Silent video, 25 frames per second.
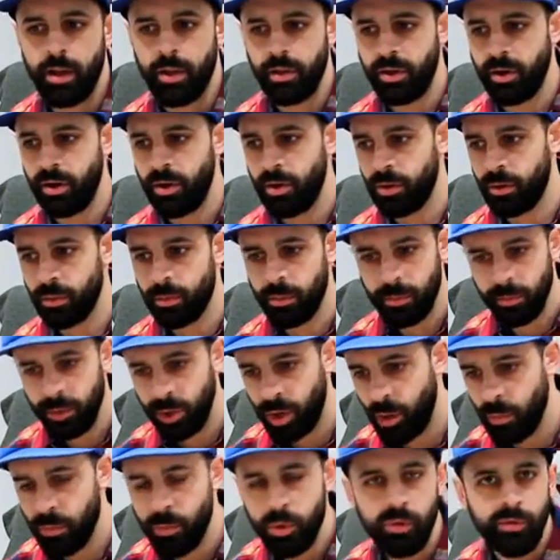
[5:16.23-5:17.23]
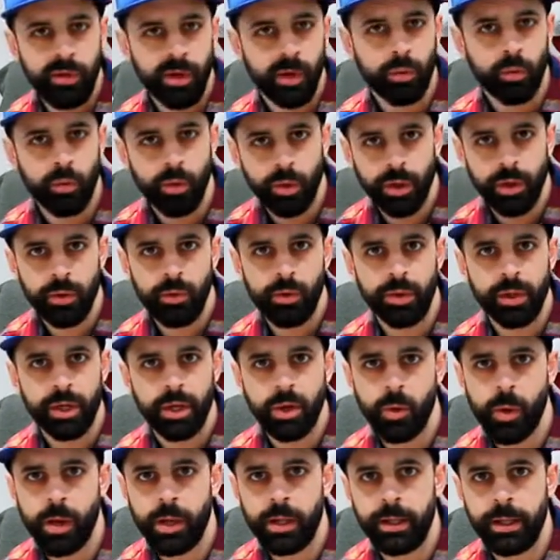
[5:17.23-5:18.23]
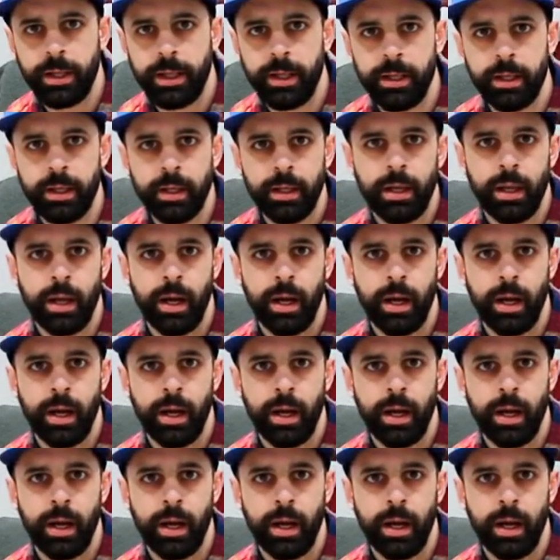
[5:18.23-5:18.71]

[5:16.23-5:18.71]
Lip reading: they're moving really quickly.